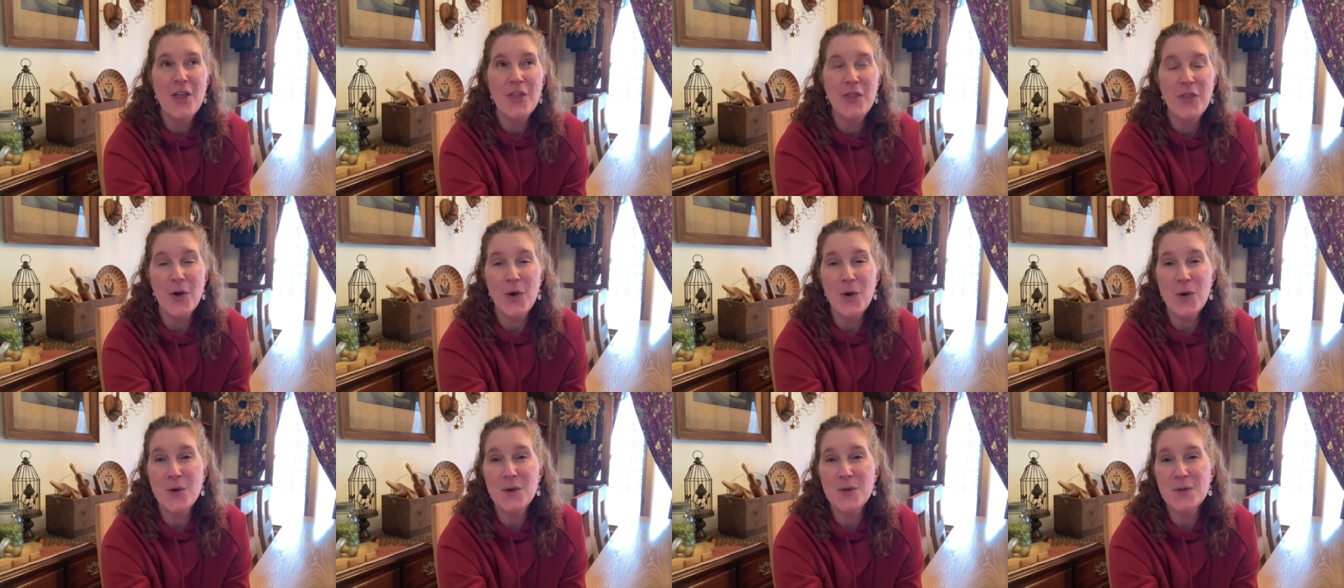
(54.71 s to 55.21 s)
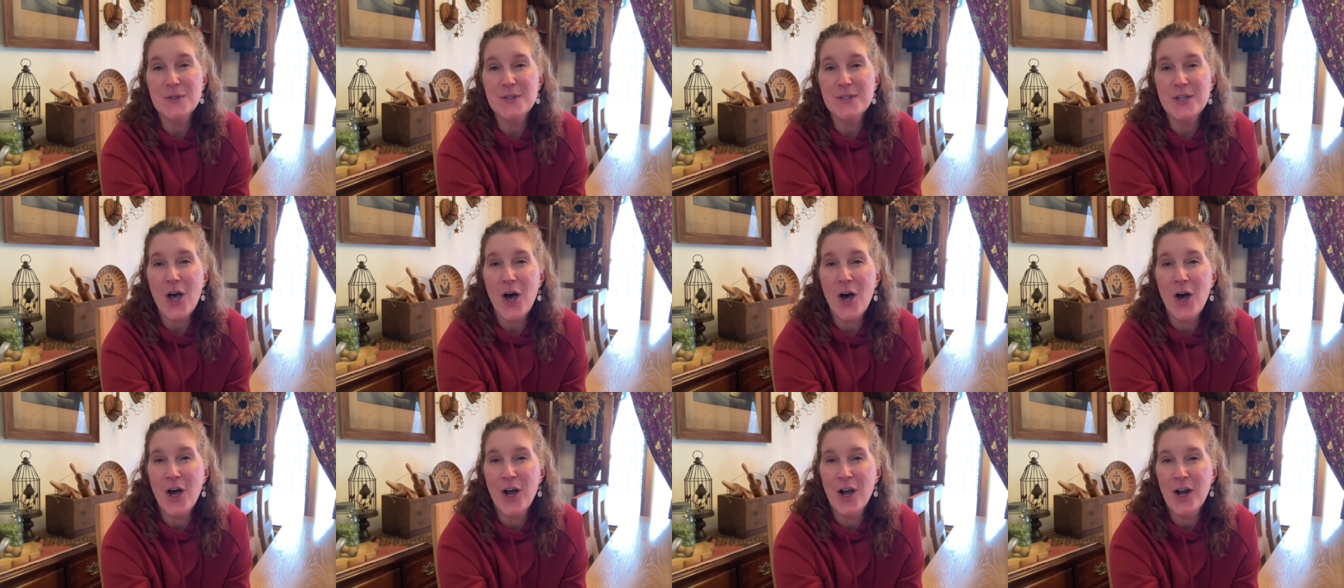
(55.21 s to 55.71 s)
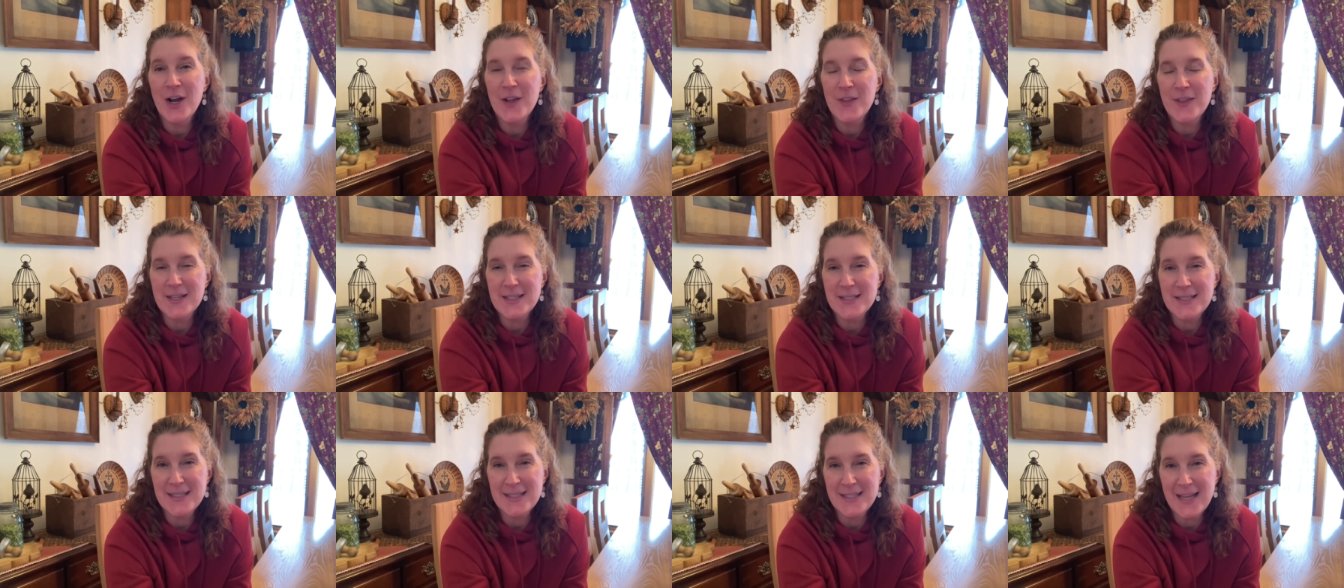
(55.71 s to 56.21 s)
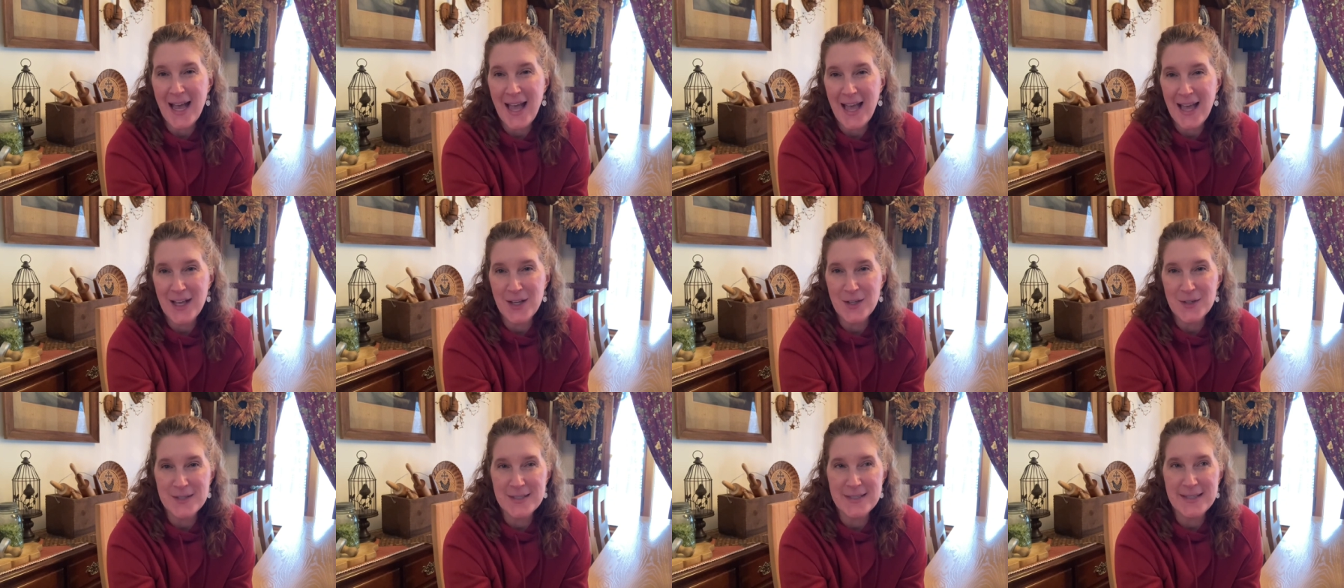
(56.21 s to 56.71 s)
Those are the
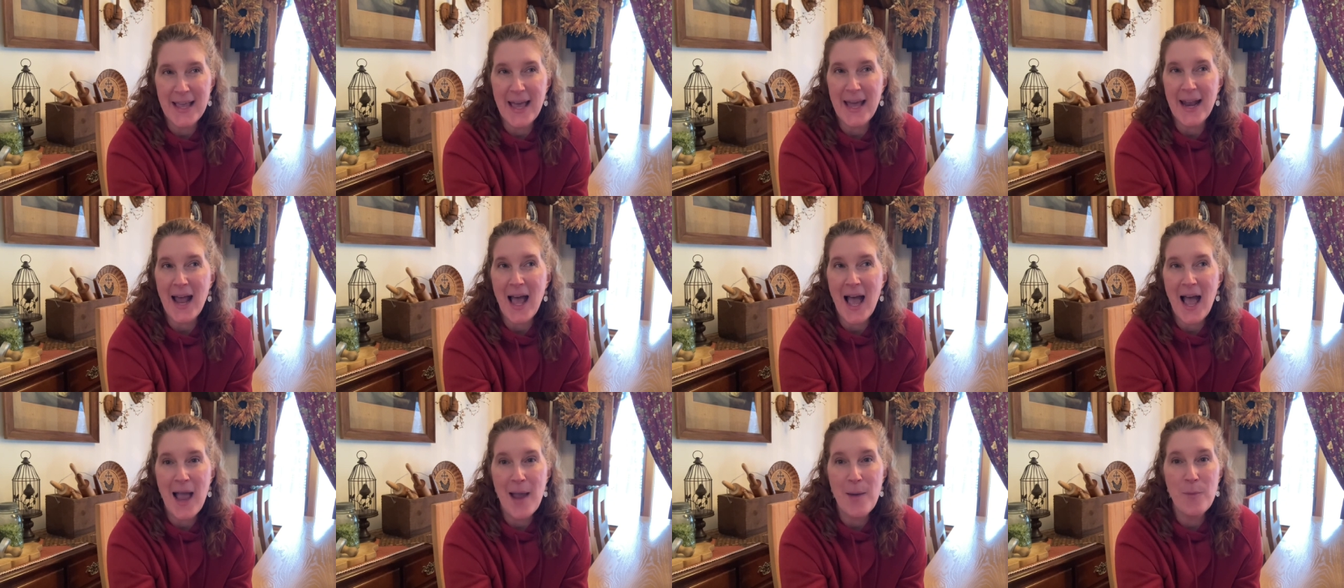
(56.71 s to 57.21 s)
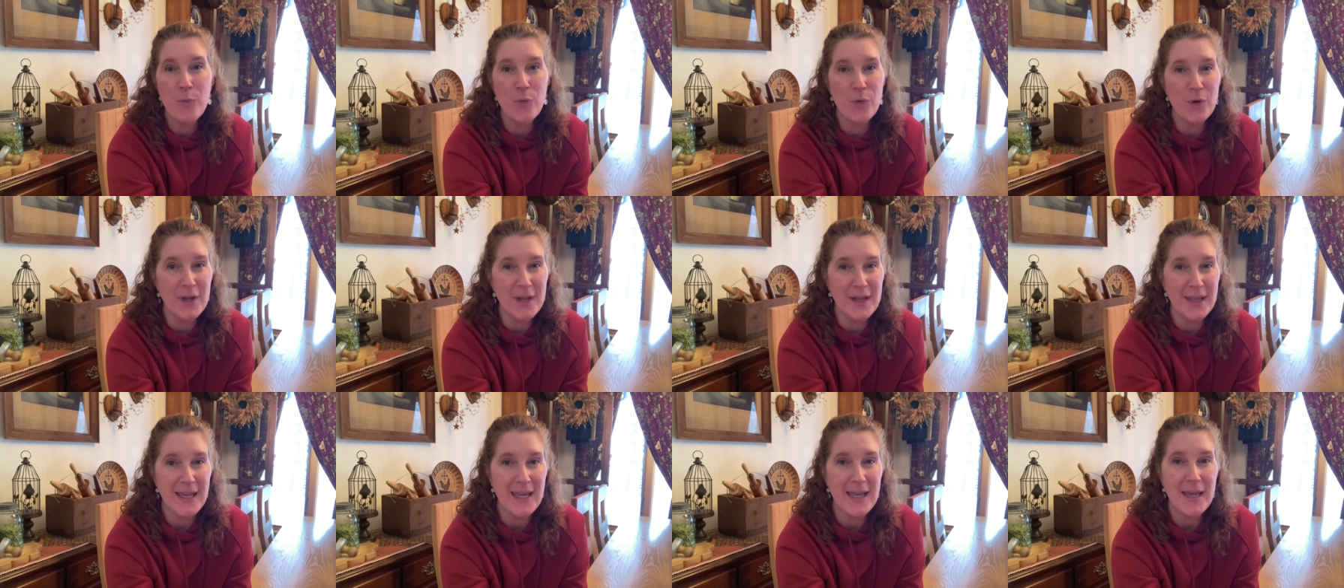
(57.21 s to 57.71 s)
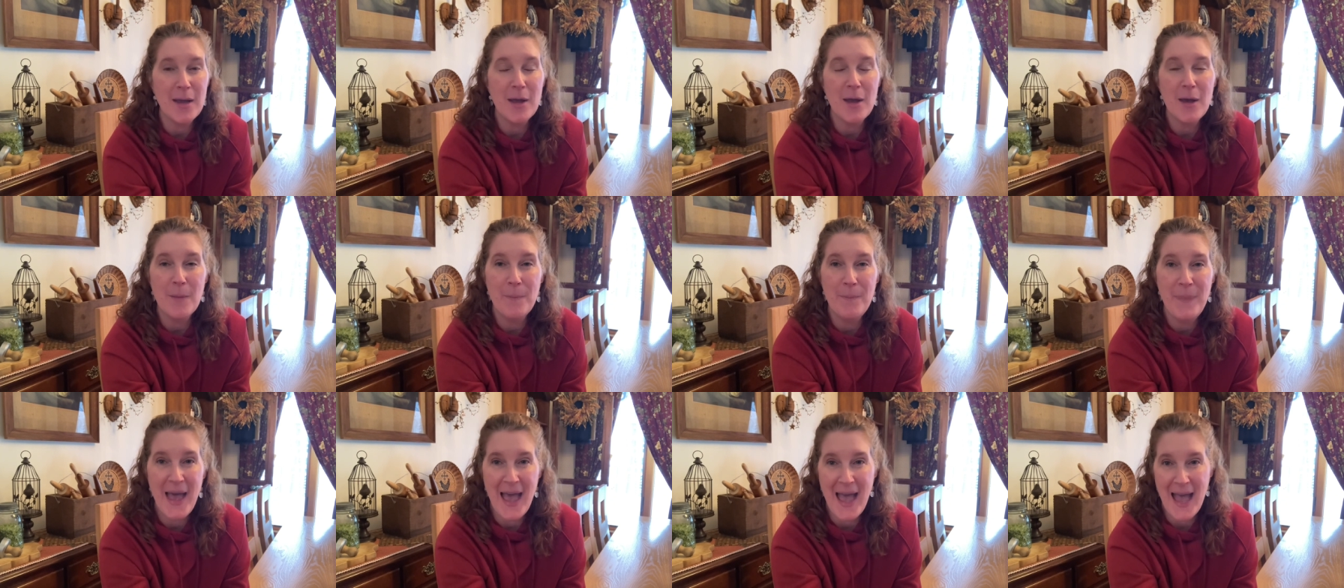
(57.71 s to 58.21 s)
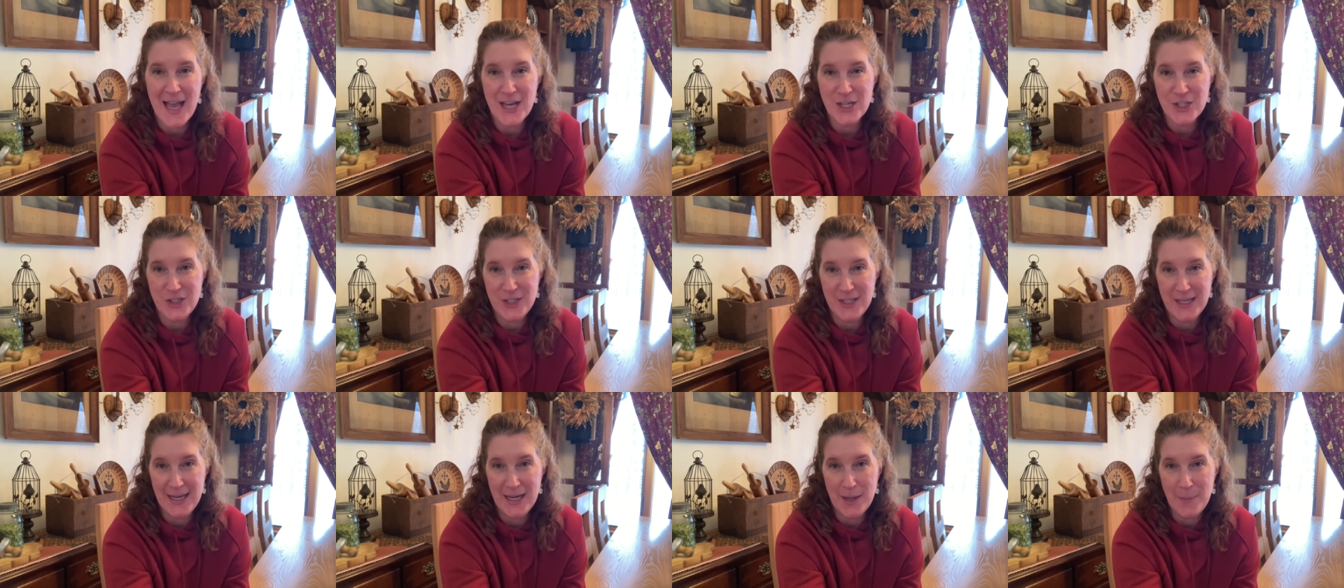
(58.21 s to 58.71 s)
styles that I'm really
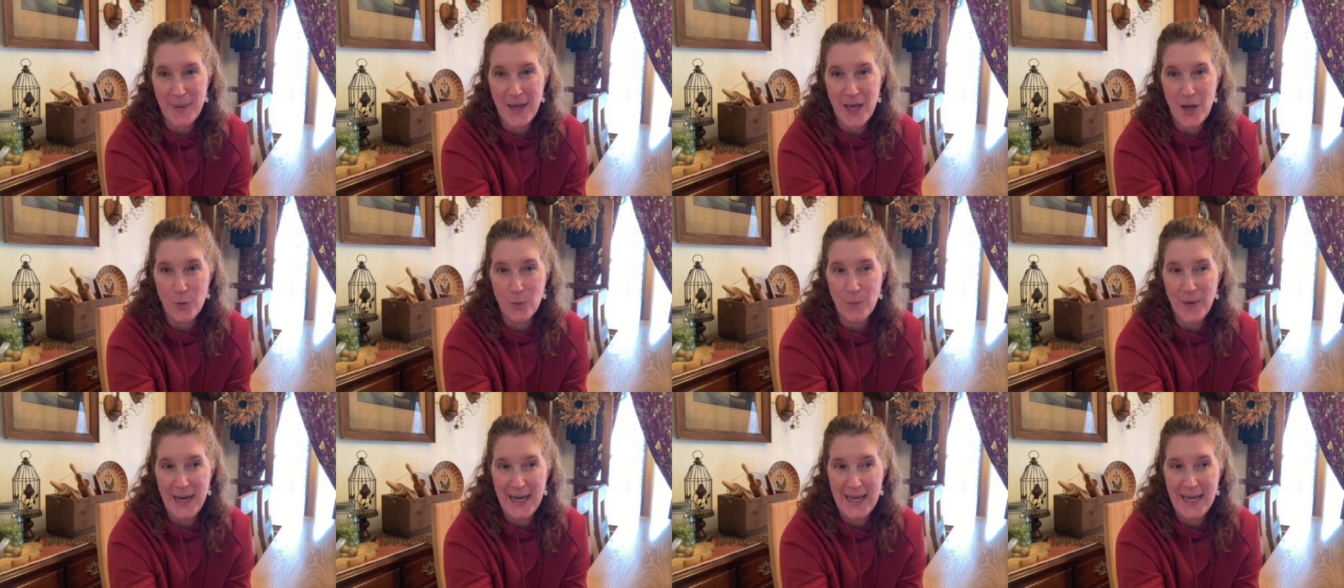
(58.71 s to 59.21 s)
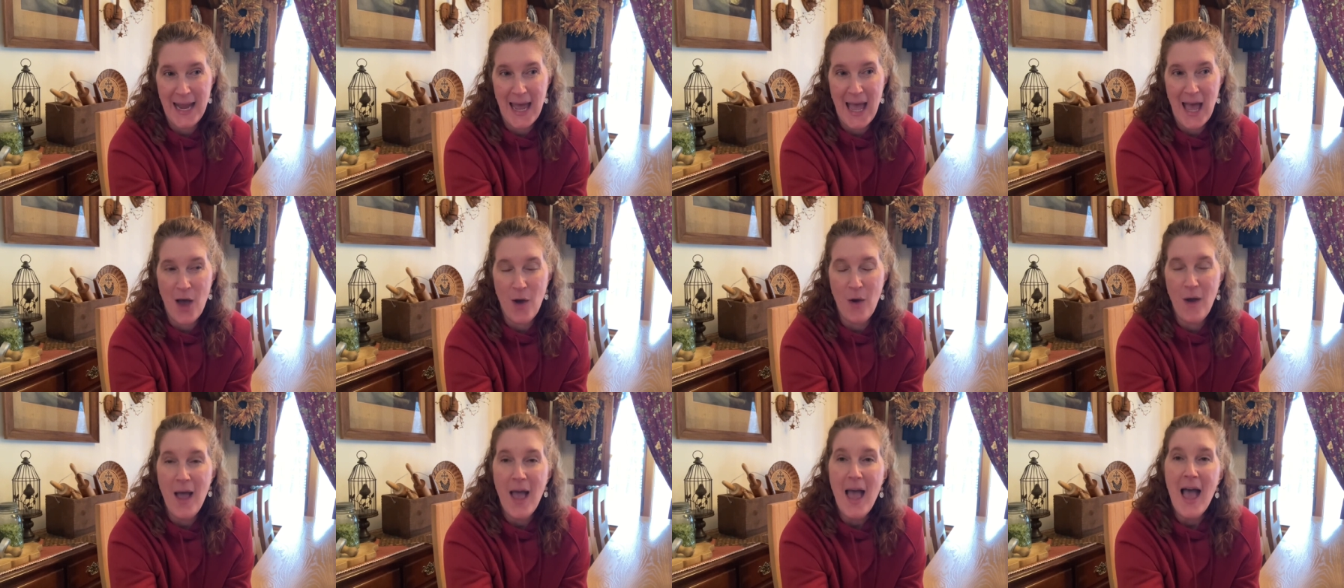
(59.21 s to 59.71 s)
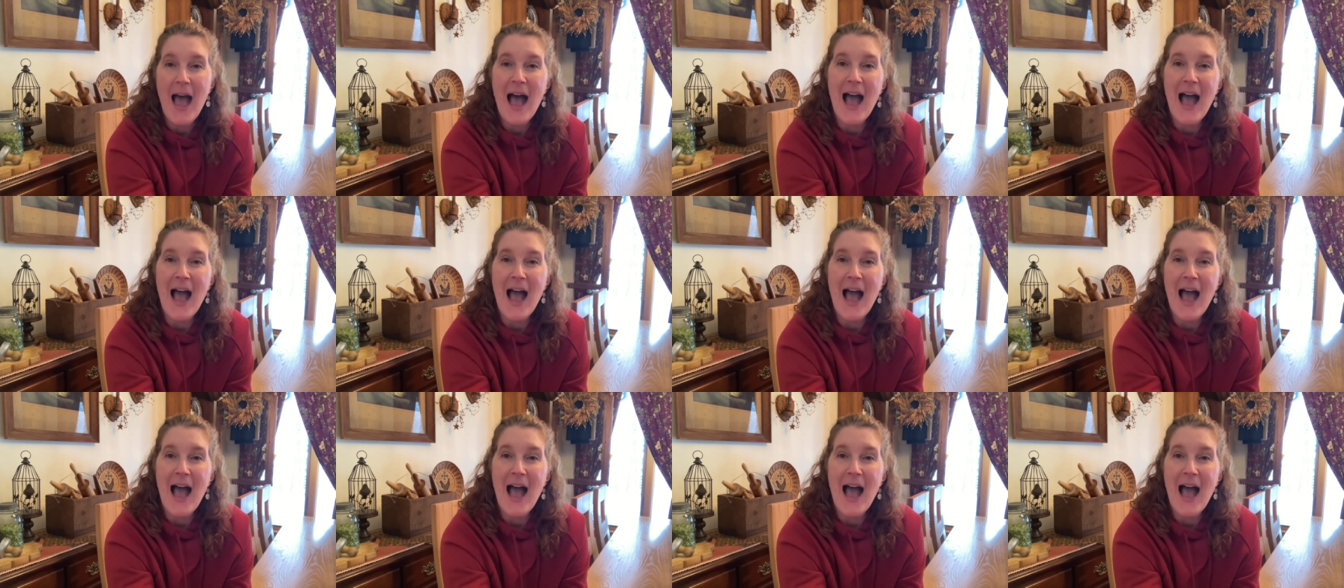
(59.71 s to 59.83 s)
passionate about right now.